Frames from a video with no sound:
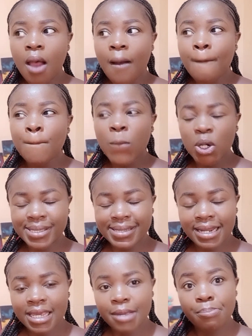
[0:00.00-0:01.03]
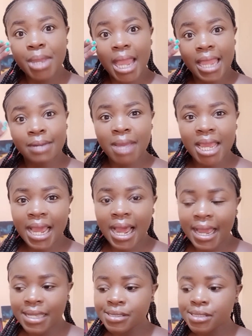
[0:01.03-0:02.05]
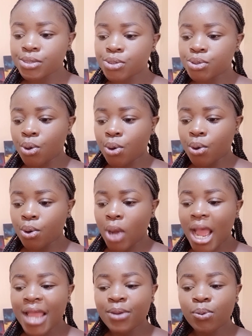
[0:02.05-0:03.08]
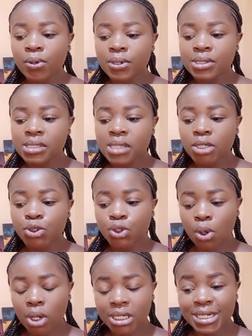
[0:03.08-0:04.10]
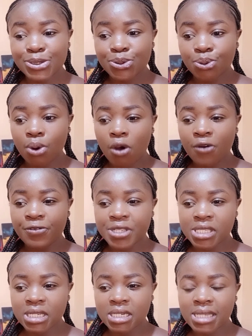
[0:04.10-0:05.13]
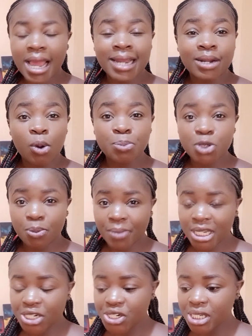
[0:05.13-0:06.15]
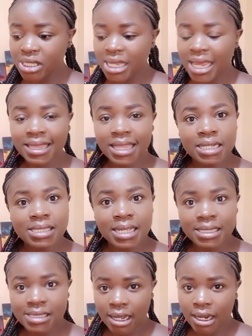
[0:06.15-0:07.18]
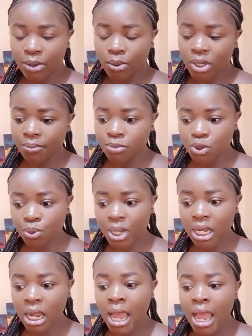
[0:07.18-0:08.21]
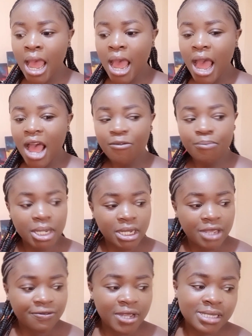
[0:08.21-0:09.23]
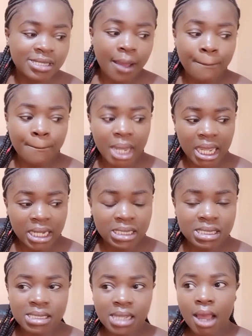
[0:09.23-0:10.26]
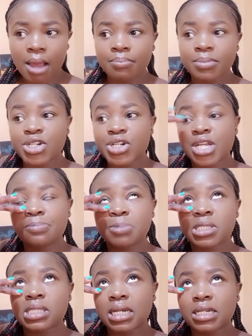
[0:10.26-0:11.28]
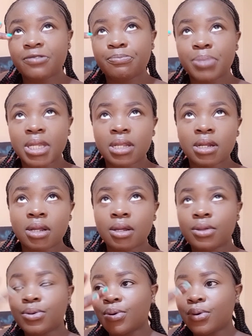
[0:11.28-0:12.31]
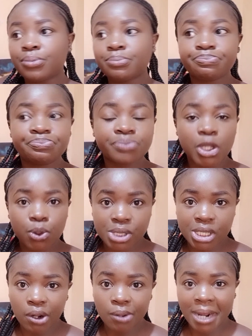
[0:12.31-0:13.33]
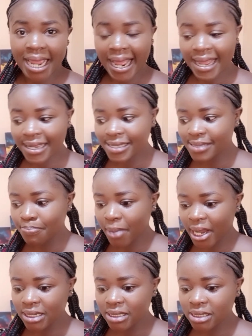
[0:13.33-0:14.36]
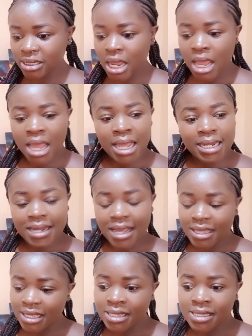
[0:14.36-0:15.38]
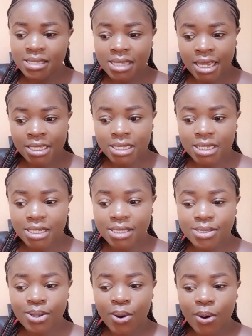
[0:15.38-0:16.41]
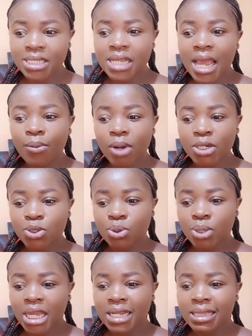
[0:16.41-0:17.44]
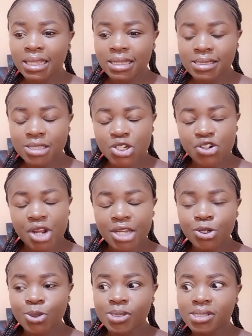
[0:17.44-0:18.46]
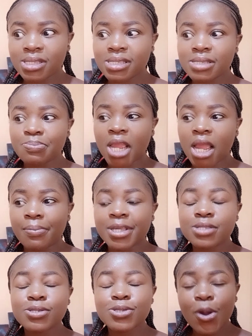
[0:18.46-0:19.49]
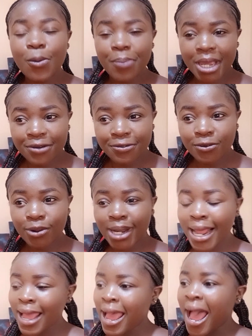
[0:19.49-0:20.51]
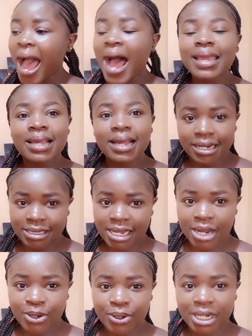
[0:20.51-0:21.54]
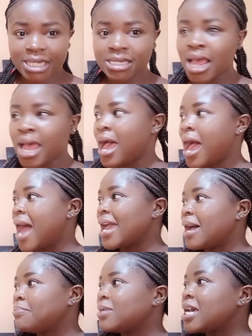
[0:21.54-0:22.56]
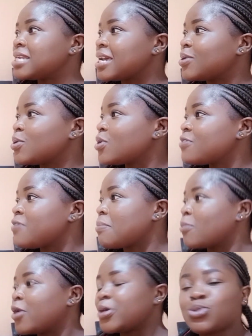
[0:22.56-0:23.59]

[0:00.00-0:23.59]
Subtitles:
mostly behind my eyes. So I was told to go visit an optometrist, and that's exactly what I'm doing. I've been given some meds, some drips that have been, you know, using on my eyes, but nothing is changing. So I want to get things straight because this is becoming so painful. I can't handle it. I am late. I don't know if I'm going